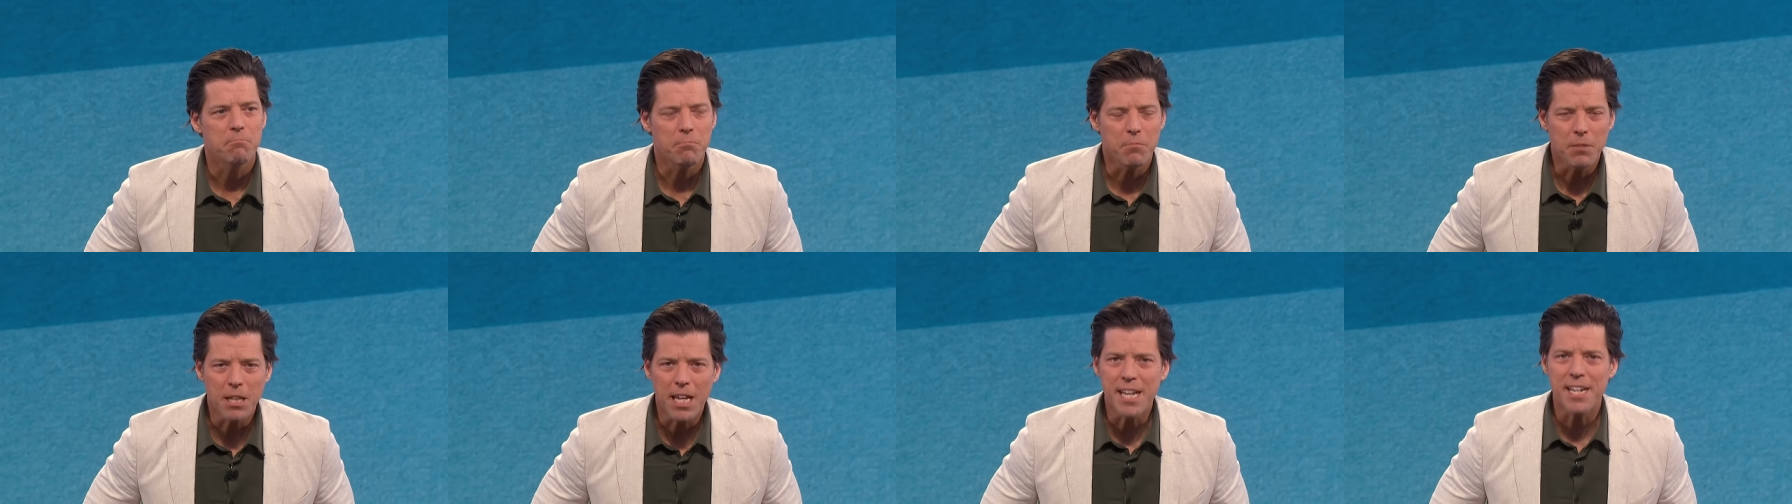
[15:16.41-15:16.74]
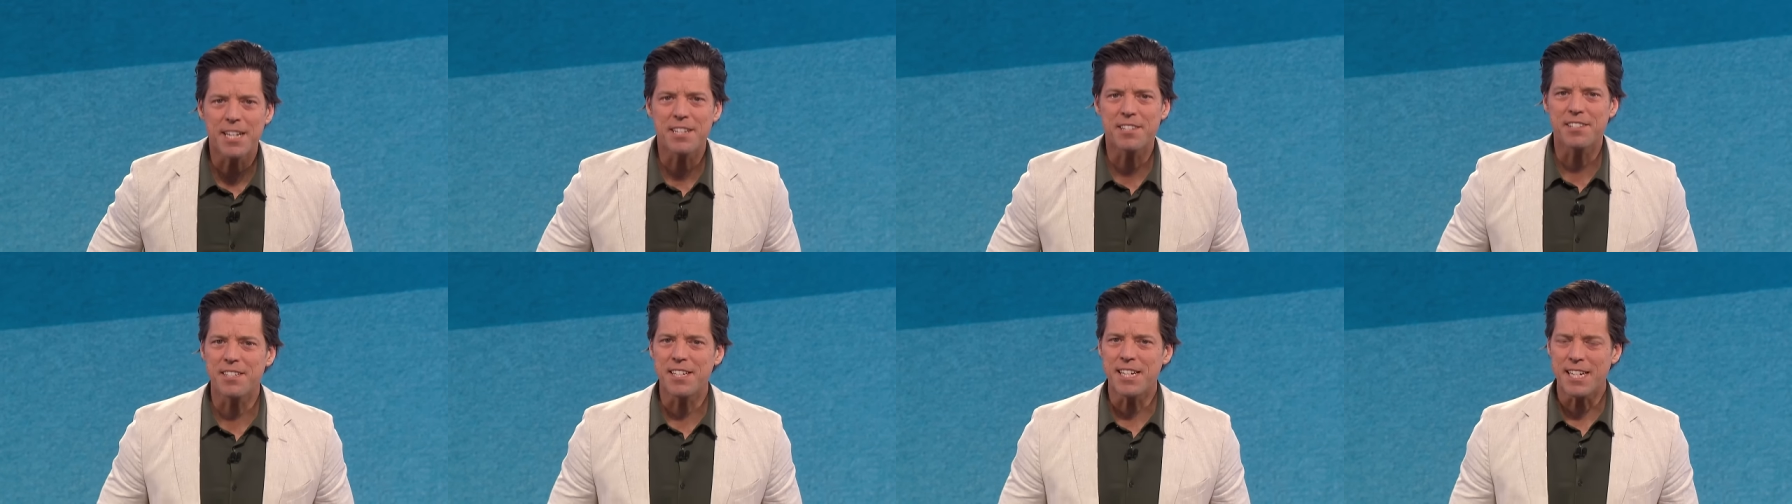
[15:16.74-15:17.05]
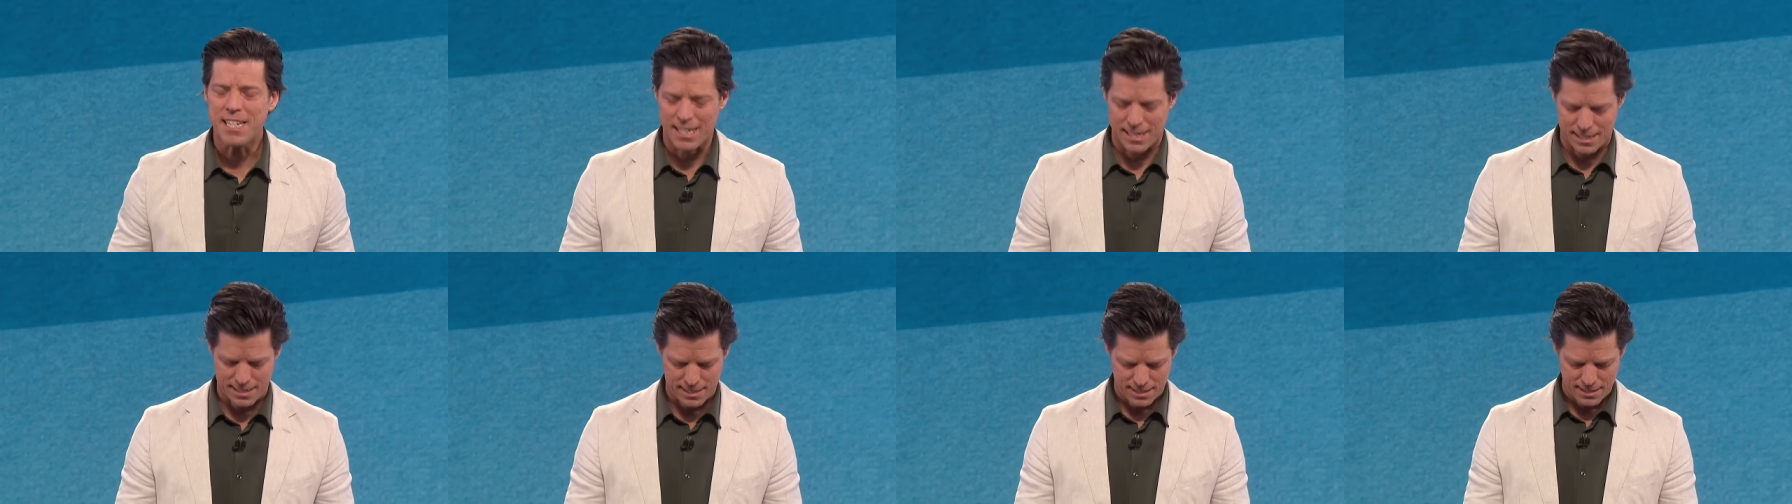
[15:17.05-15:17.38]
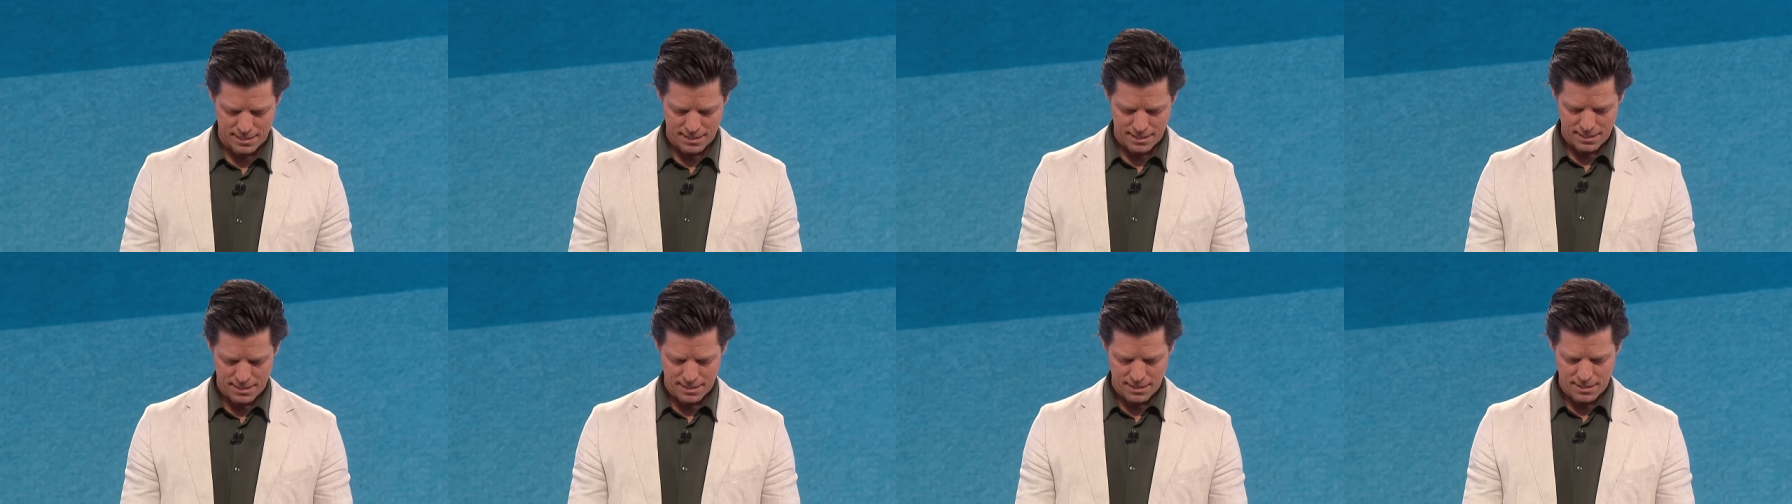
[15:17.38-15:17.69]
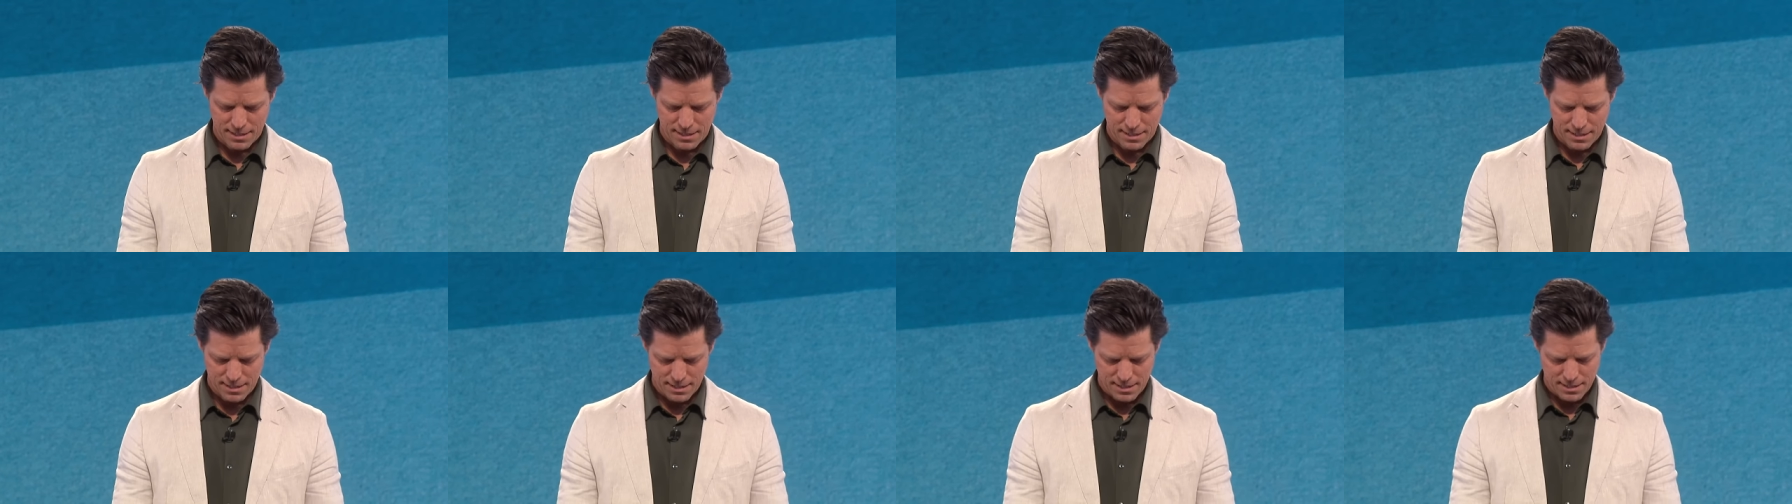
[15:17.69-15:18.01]
Plant a seed.
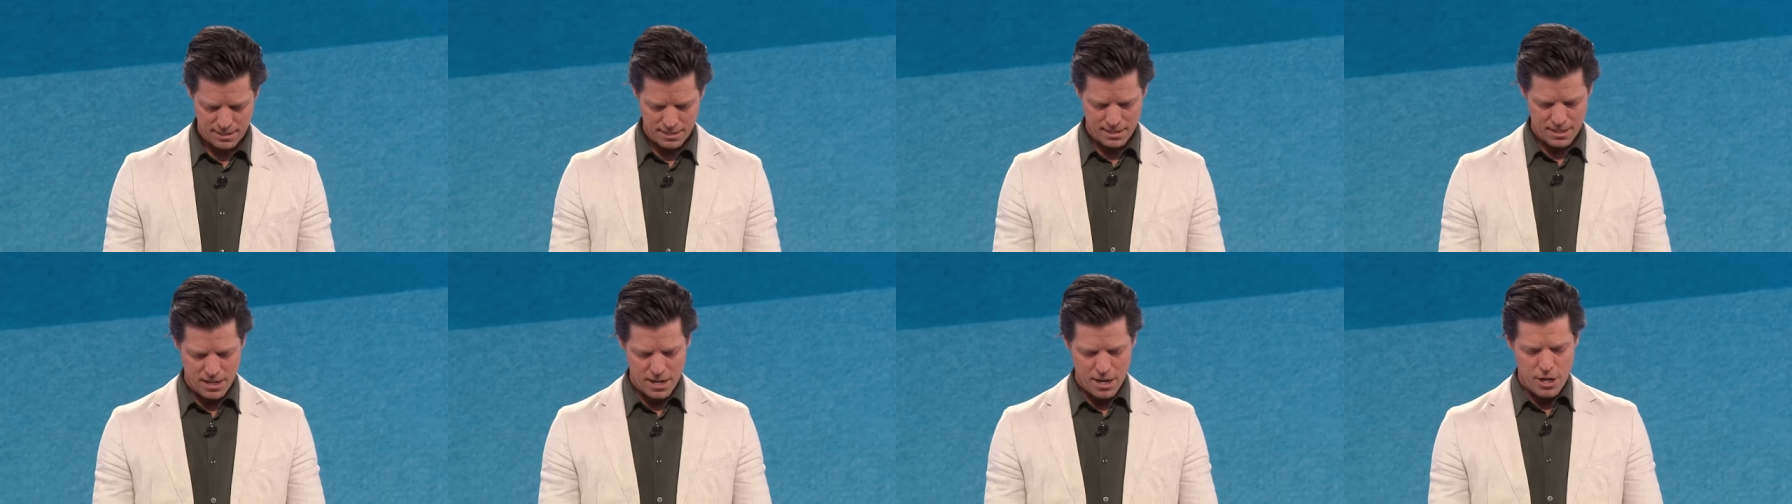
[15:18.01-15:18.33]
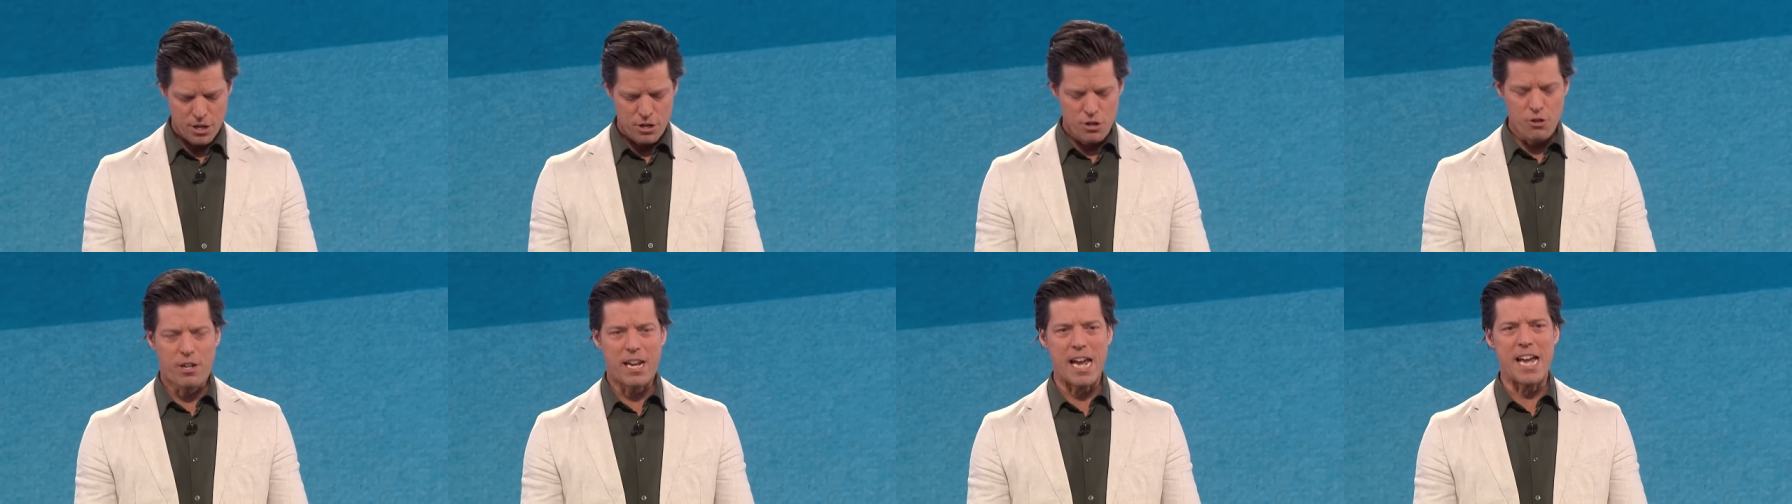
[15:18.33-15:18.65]
You